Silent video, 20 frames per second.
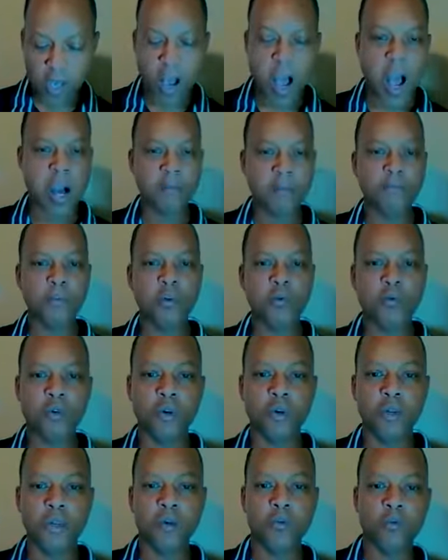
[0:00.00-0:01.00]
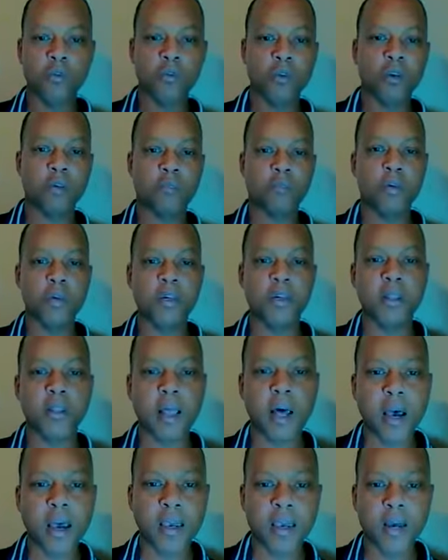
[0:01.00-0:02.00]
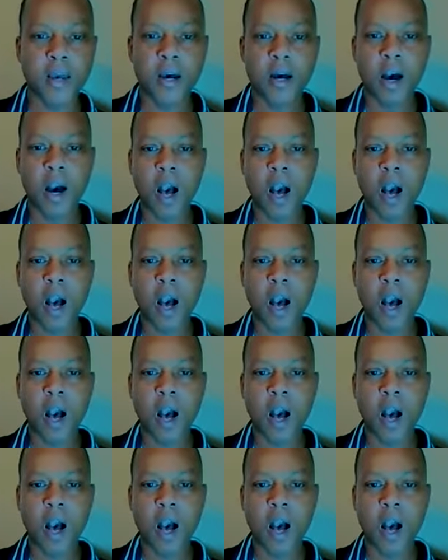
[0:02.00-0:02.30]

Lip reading: I'm the one they want to be like.